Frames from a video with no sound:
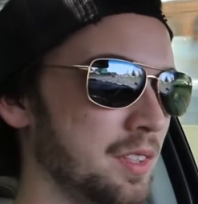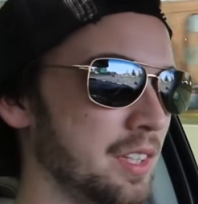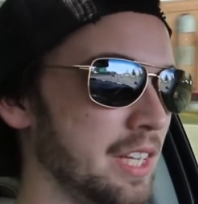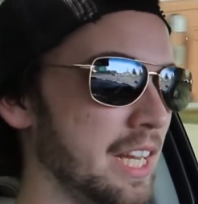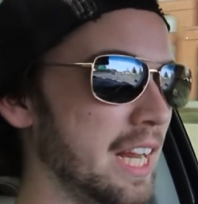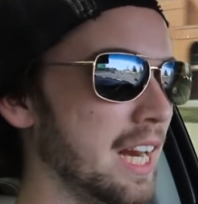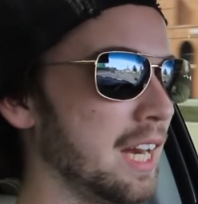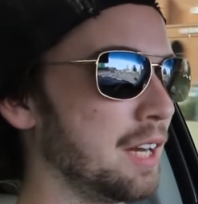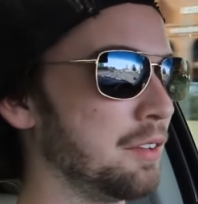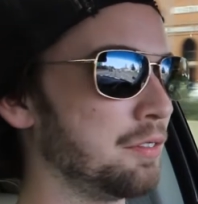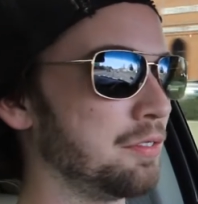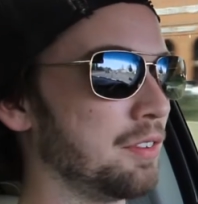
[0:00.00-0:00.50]

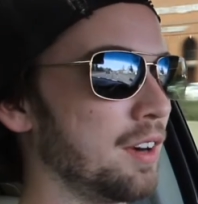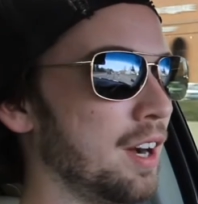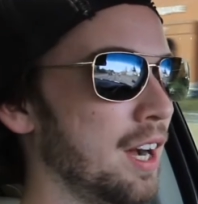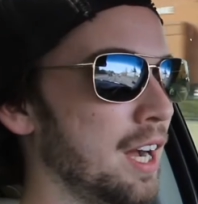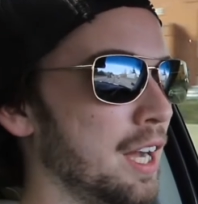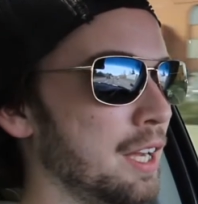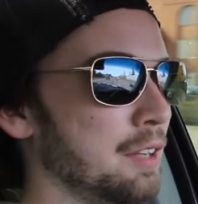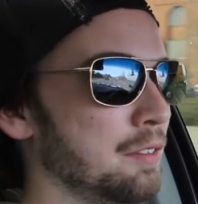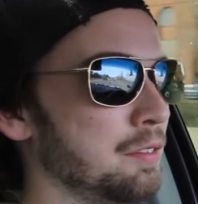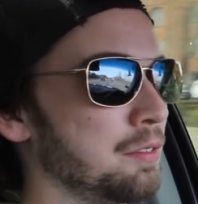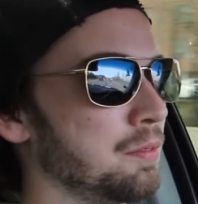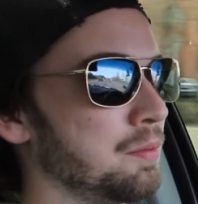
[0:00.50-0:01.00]

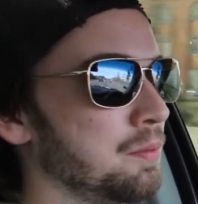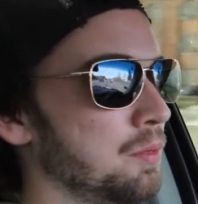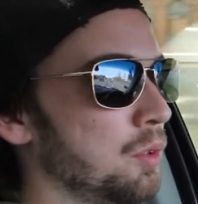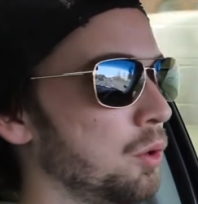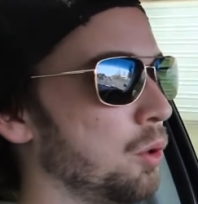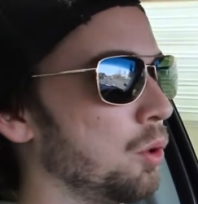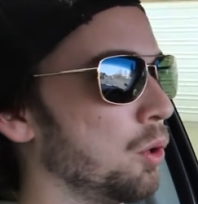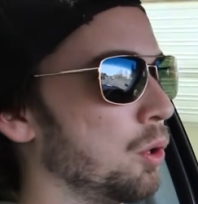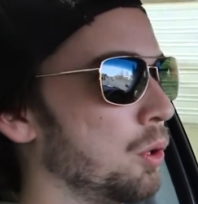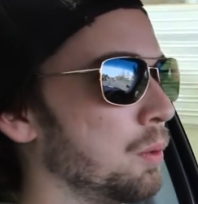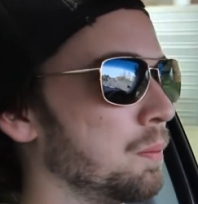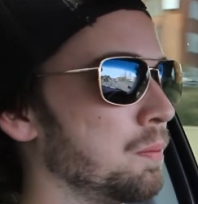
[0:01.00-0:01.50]
E85
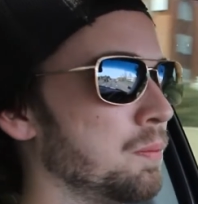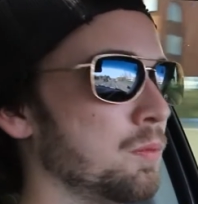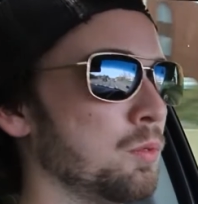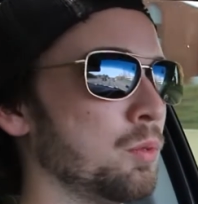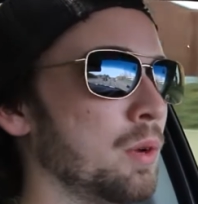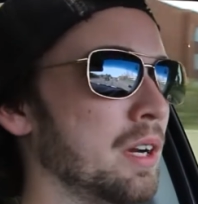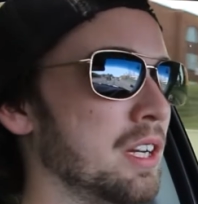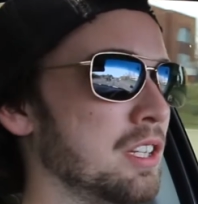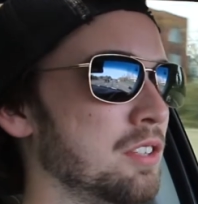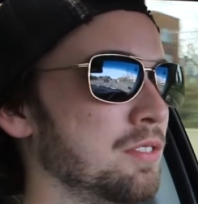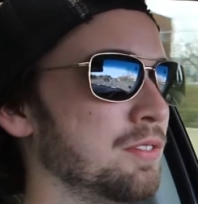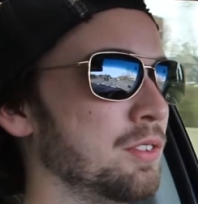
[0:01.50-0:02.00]
or
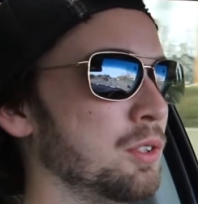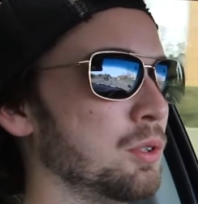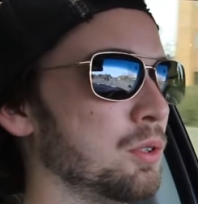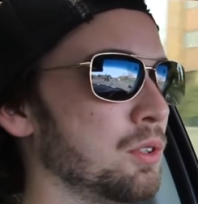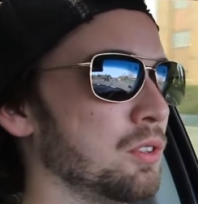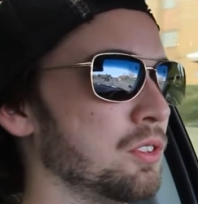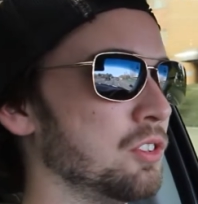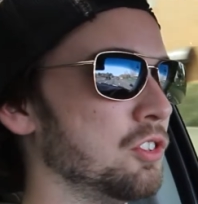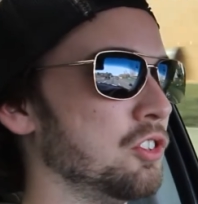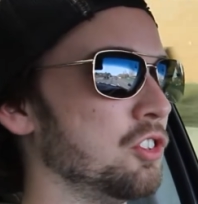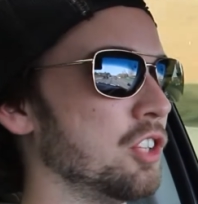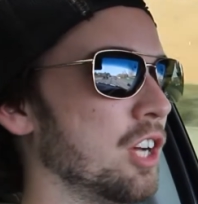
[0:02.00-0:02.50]
race
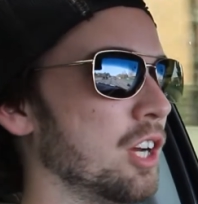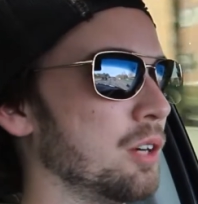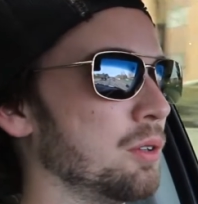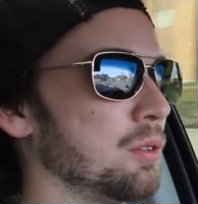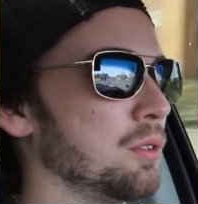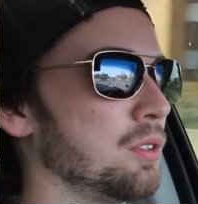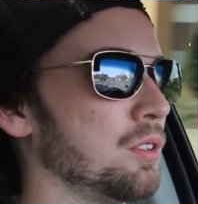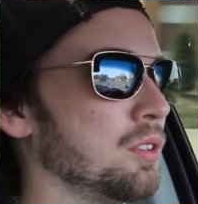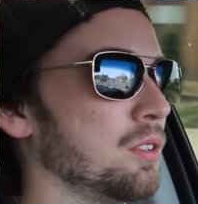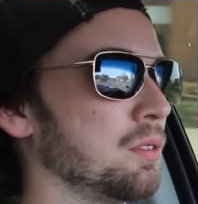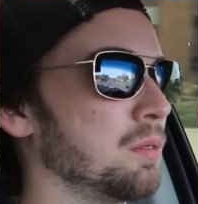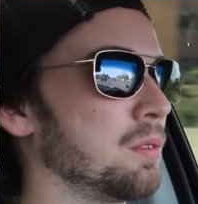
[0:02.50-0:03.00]
fuels in
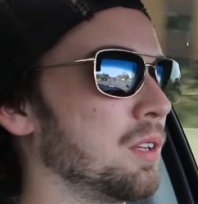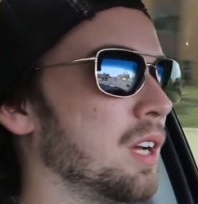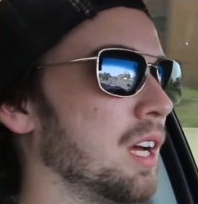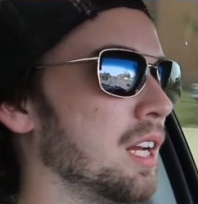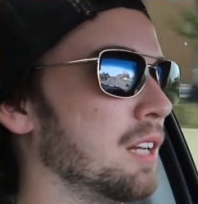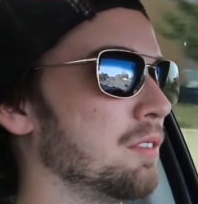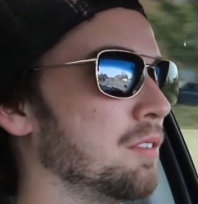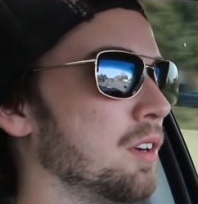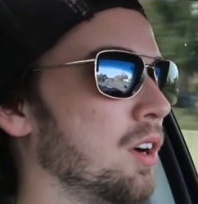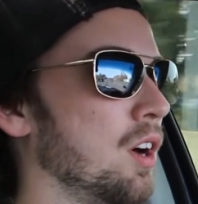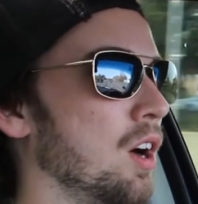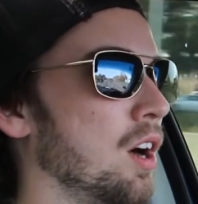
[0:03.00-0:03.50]
general,
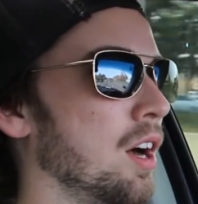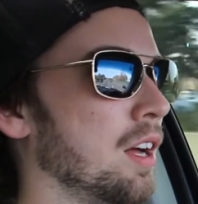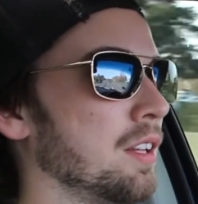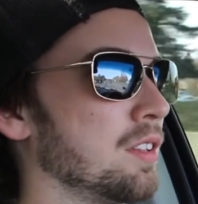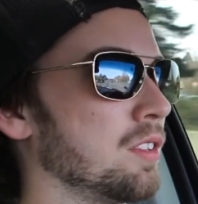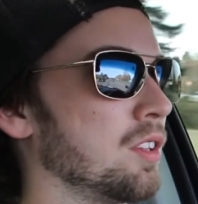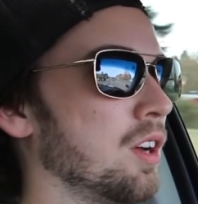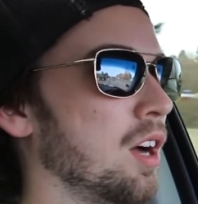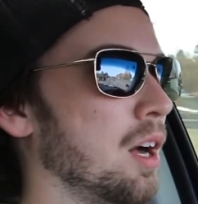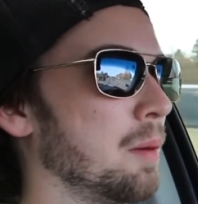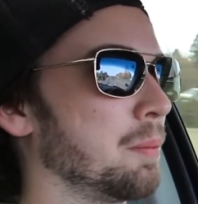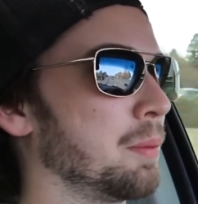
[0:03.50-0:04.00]
kind of a hot
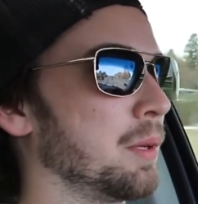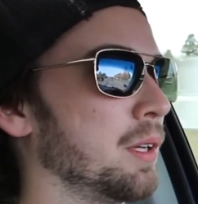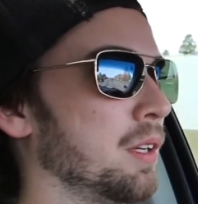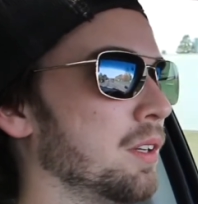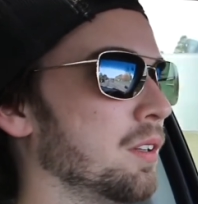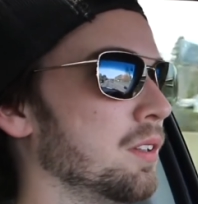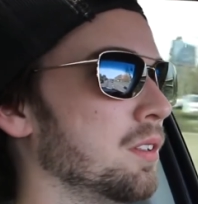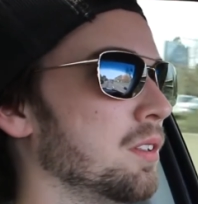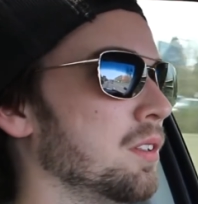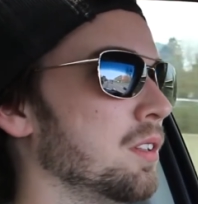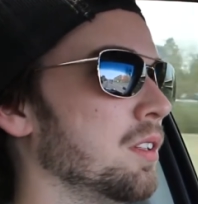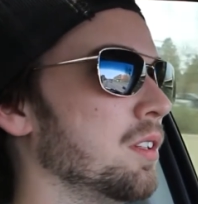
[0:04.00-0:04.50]
topic
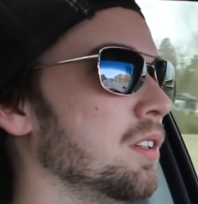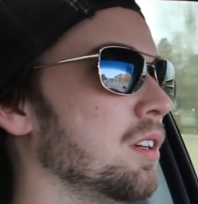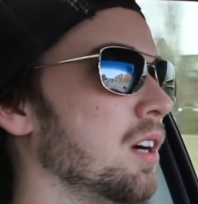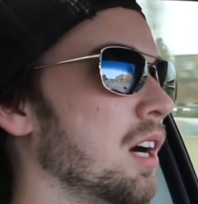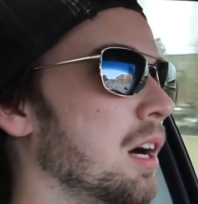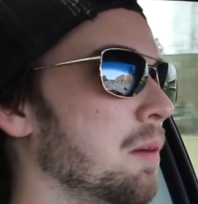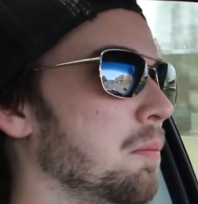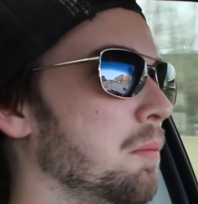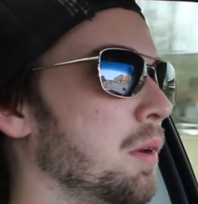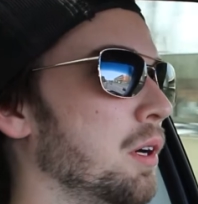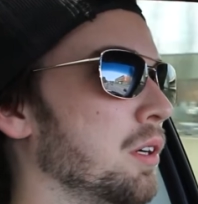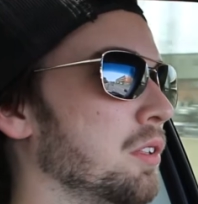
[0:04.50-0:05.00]

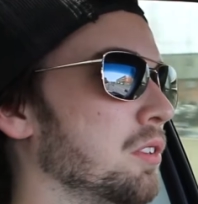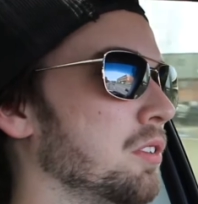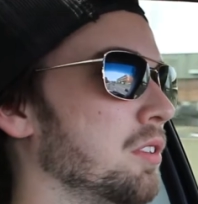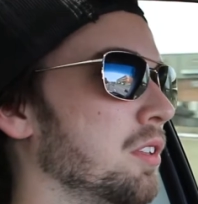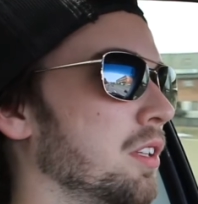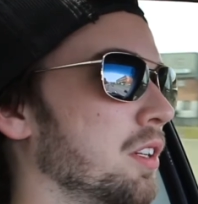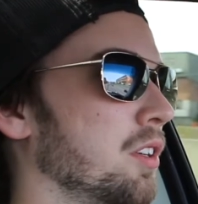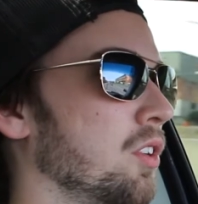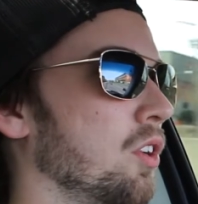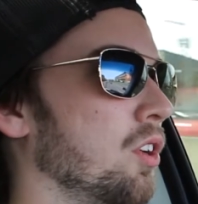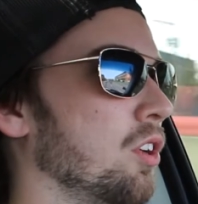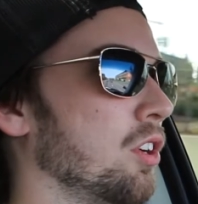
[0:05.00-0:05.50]
amongst
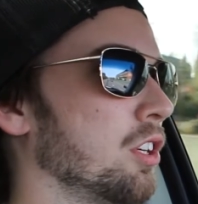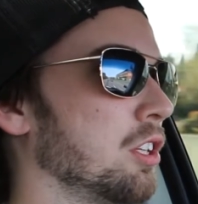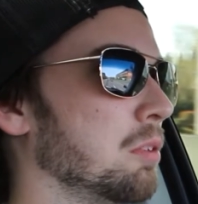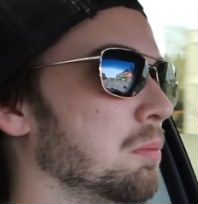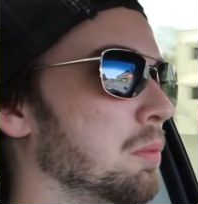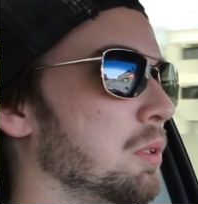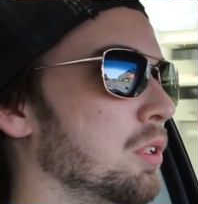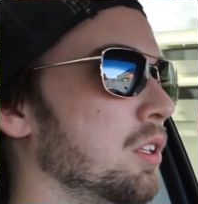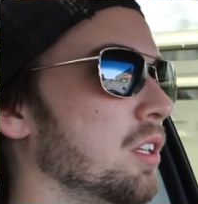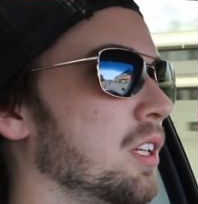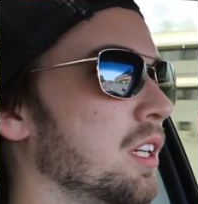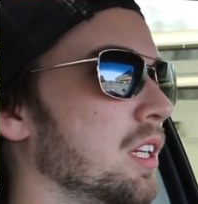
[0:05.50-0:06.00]
the car
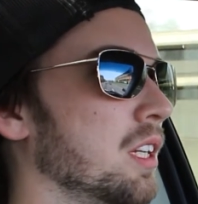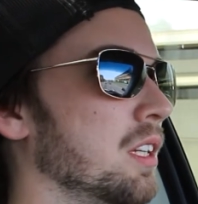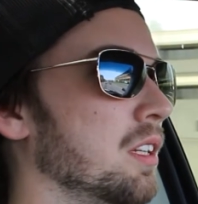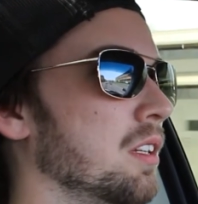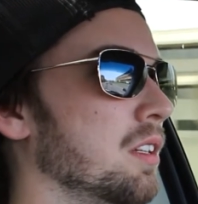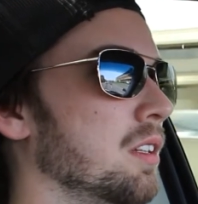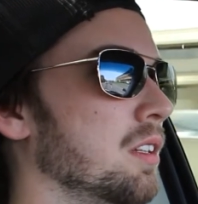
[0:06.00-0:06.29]
community.